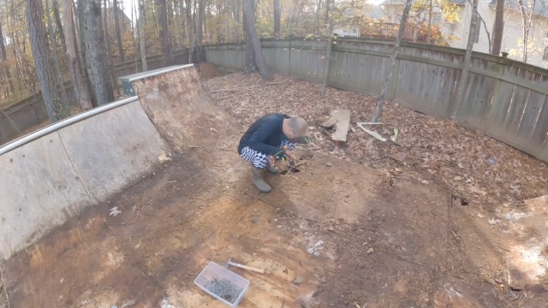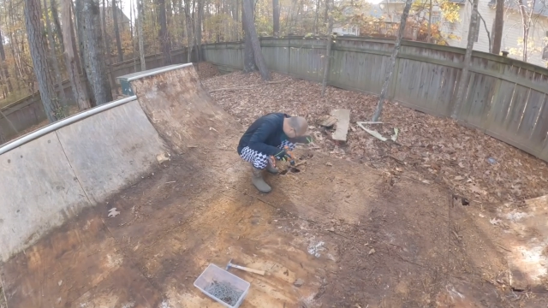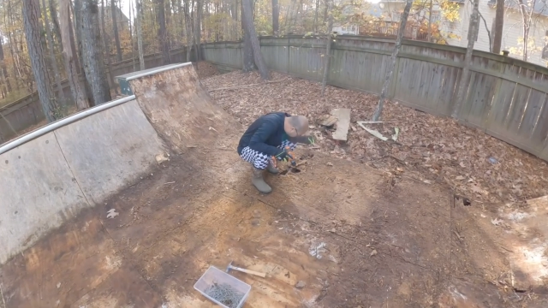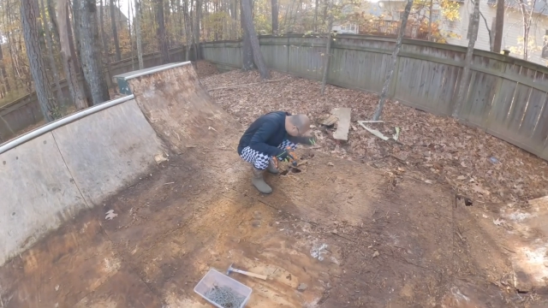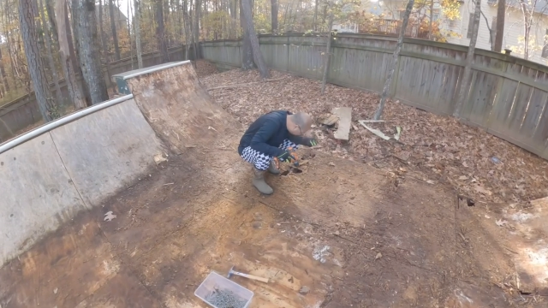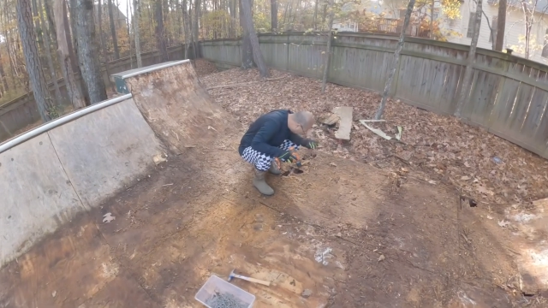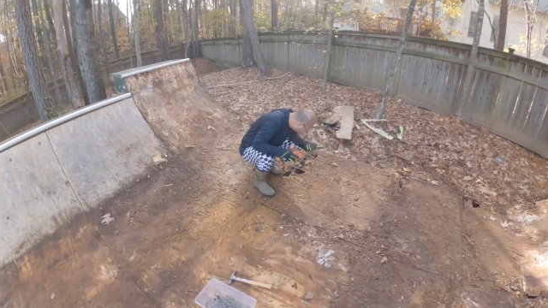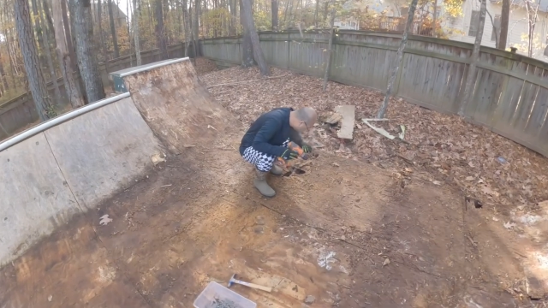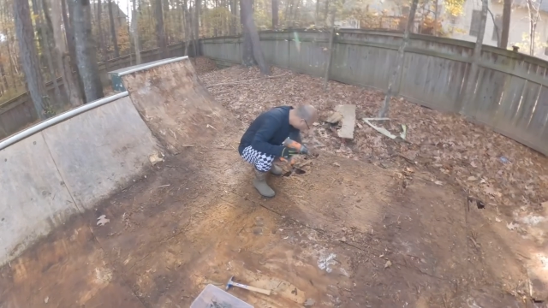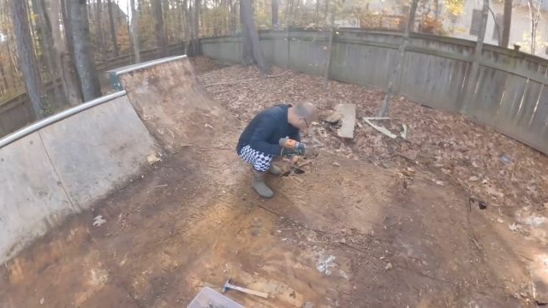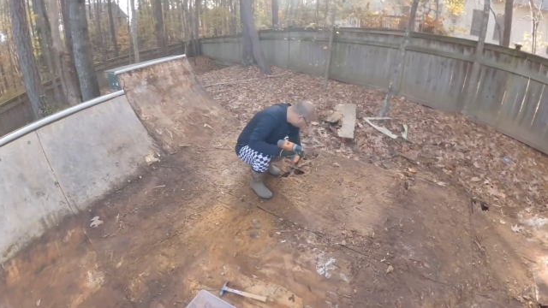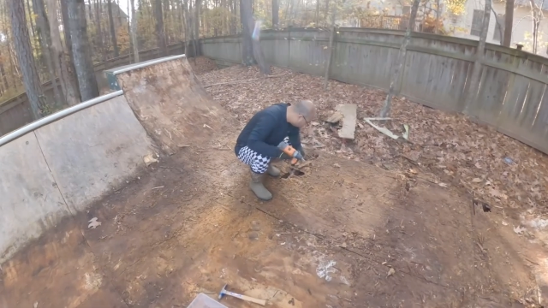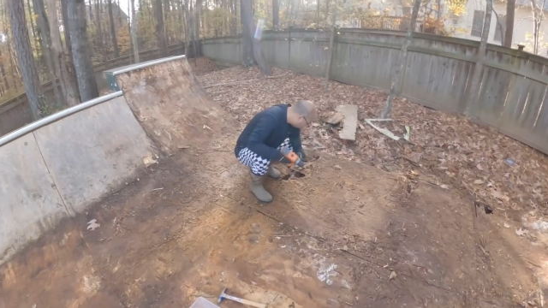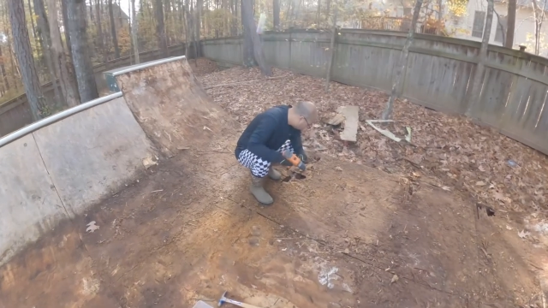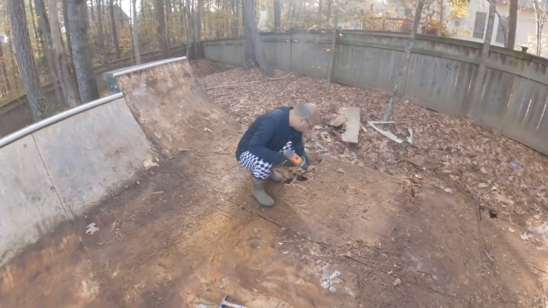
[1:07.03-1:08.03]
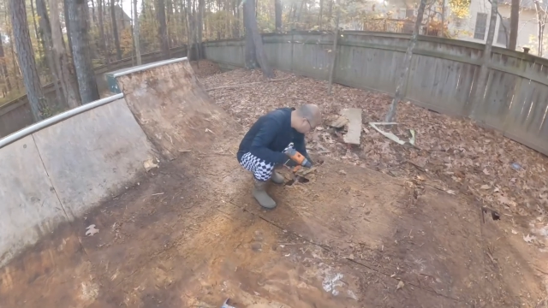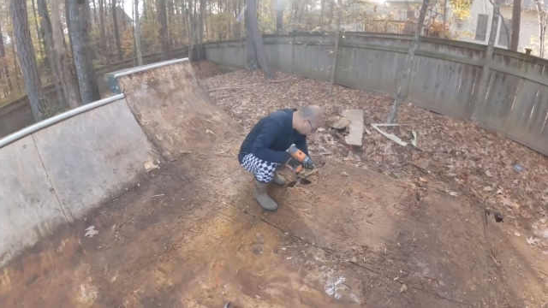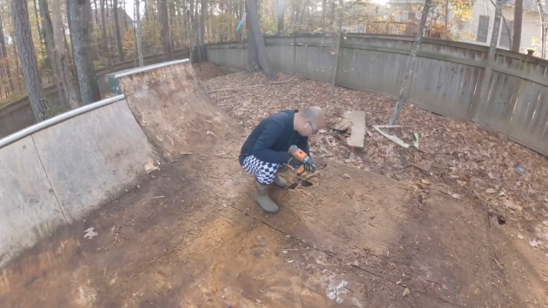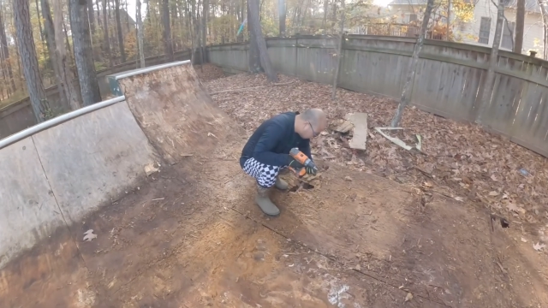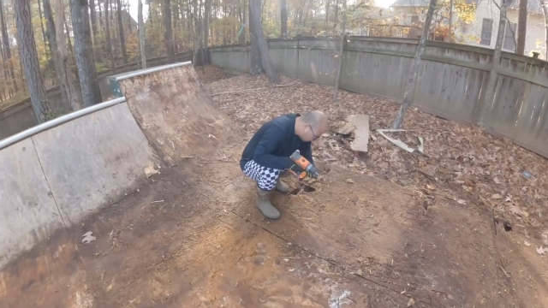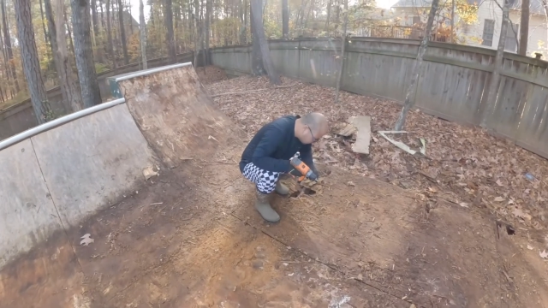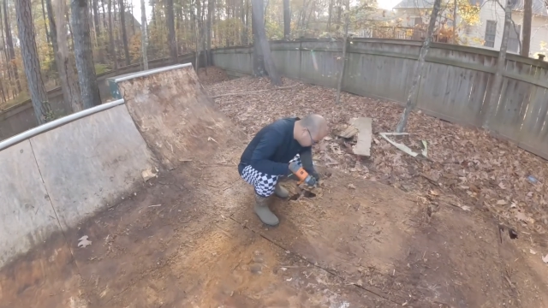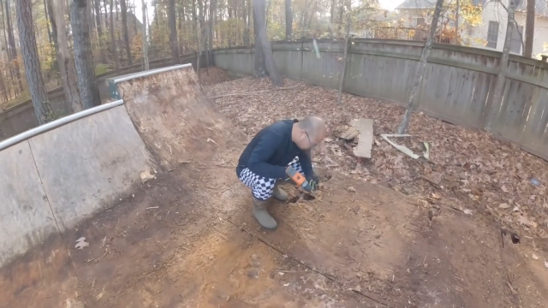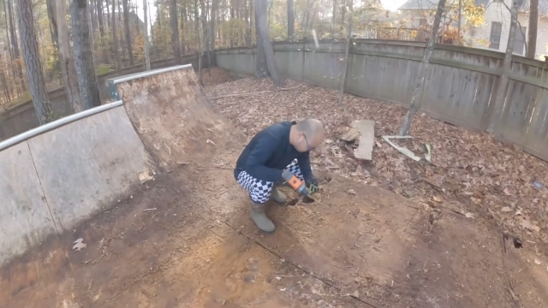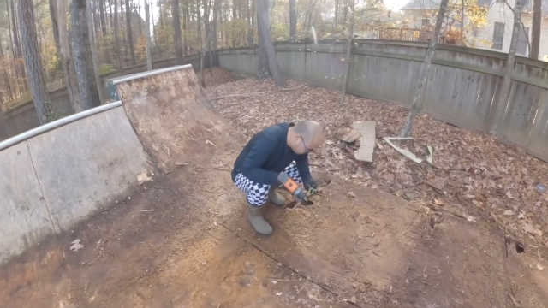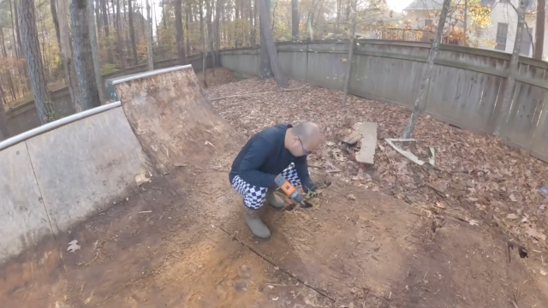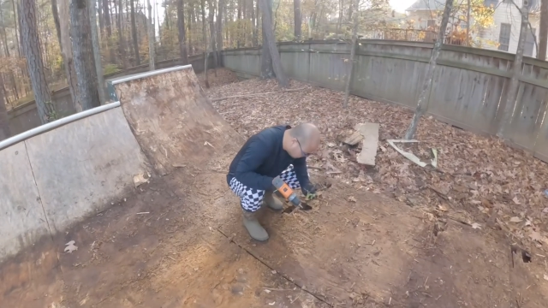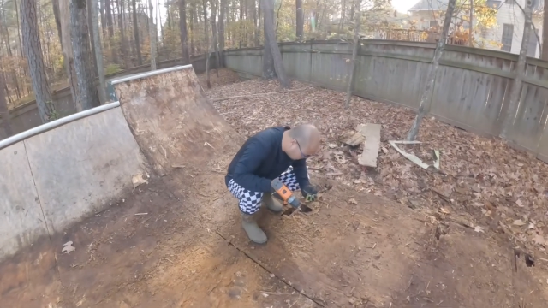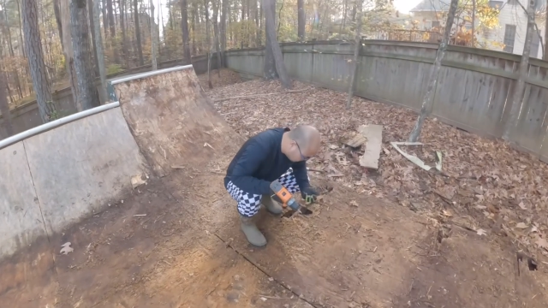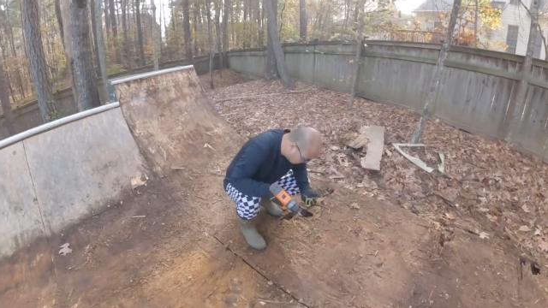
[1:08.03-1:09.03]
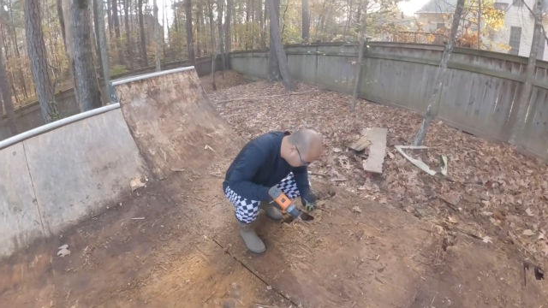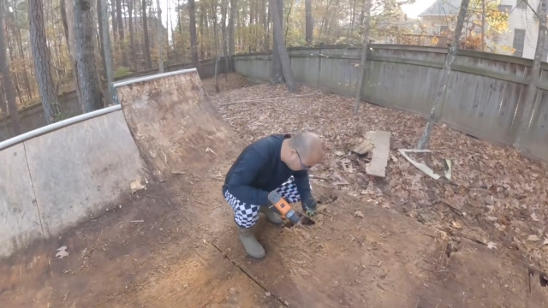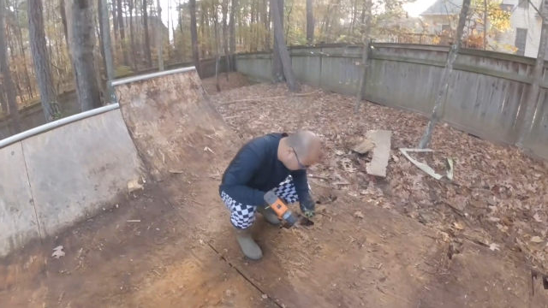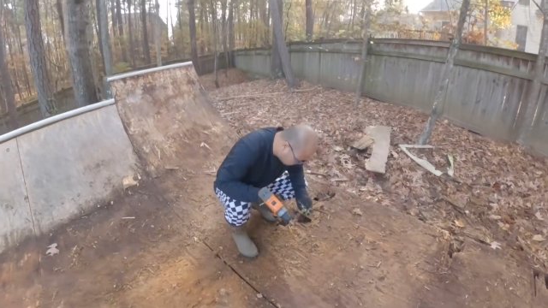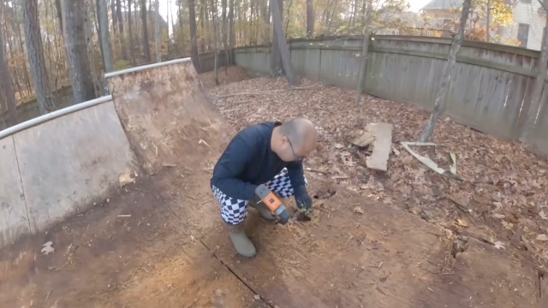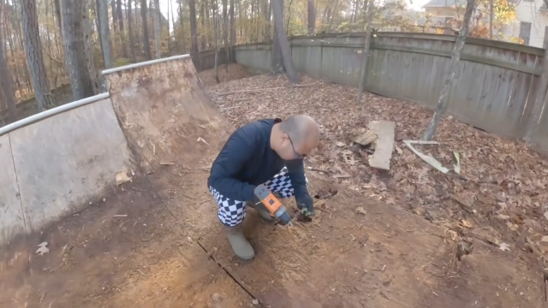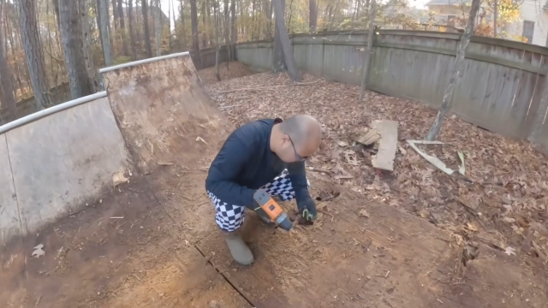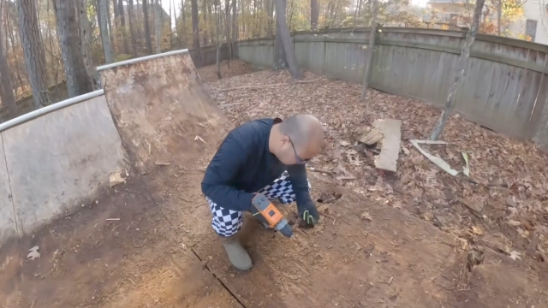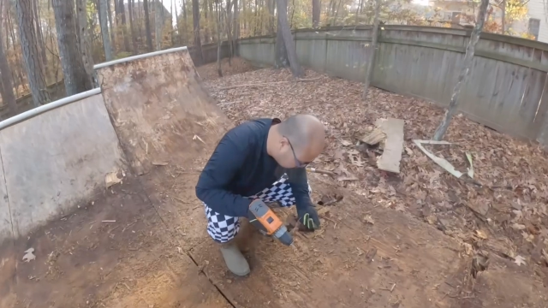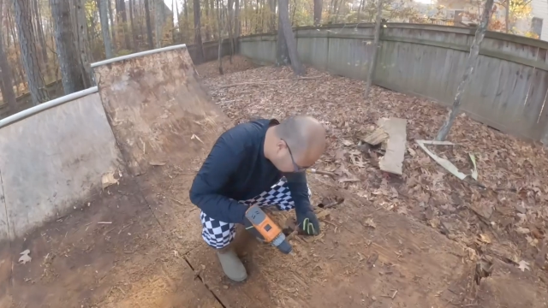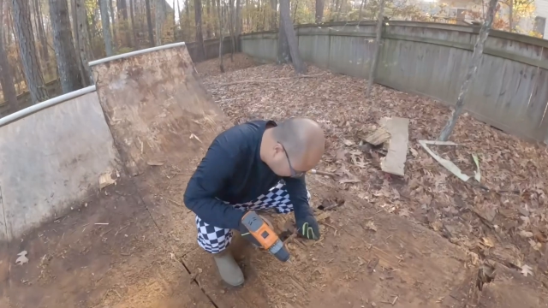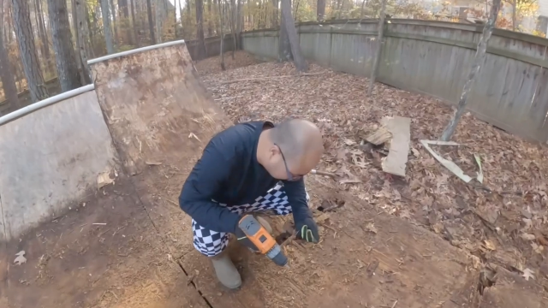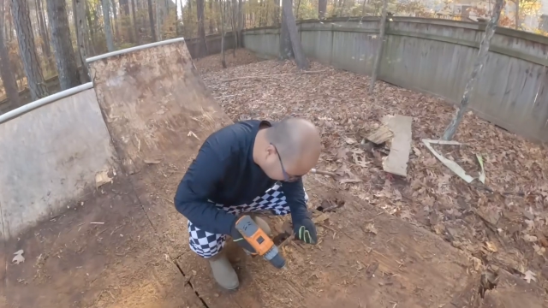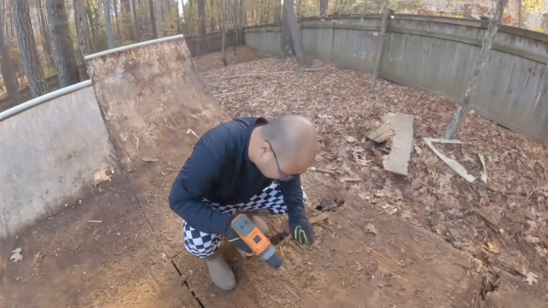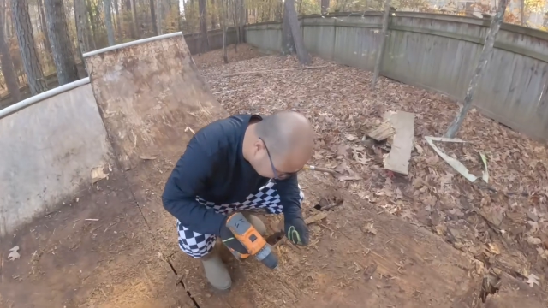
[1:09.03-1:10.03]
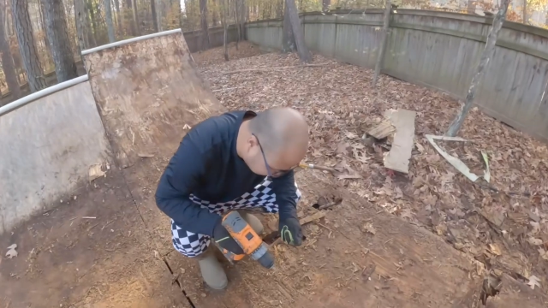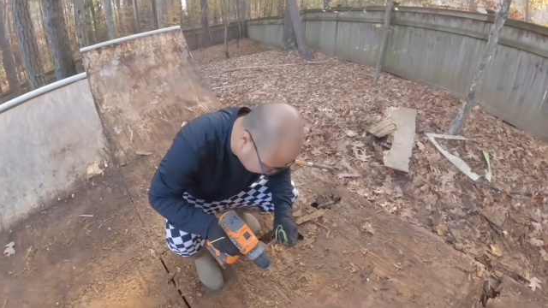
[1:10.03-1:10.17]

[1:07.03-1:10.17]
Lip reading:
No face is visible, so there are no lips to read.